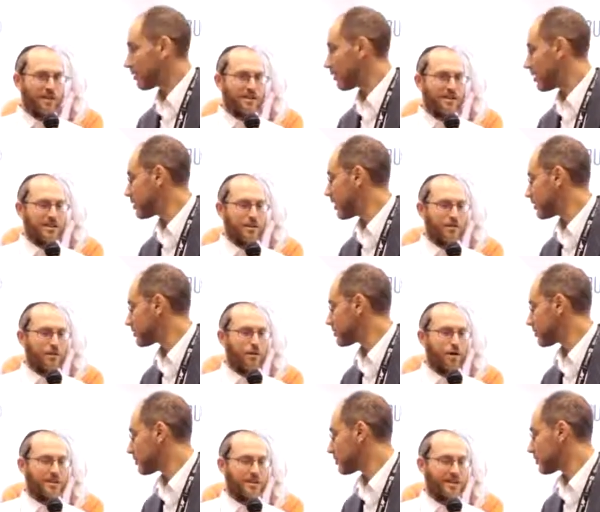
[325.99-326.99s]
Speaker 1: It does.
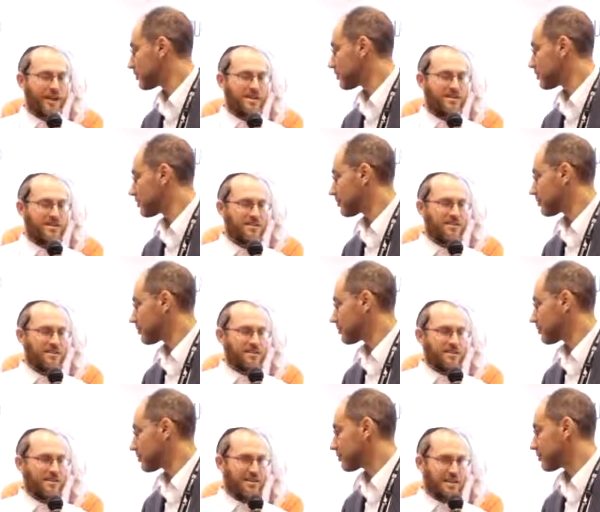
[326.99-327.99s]
But it takes
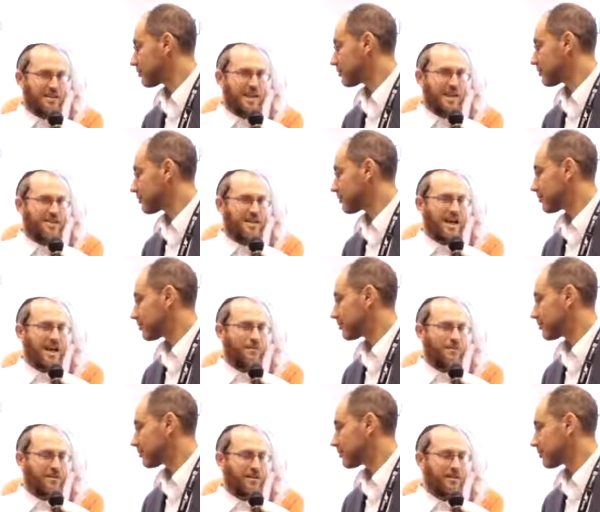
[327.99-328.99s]
it takes
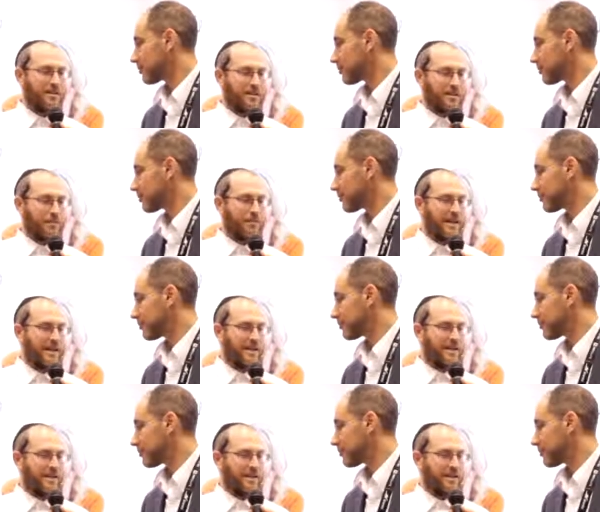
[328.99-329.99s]
time till the bleeding
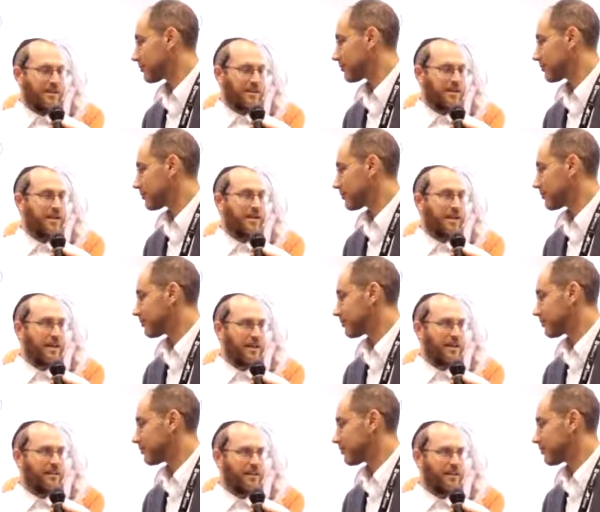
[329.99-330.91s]
uh, till it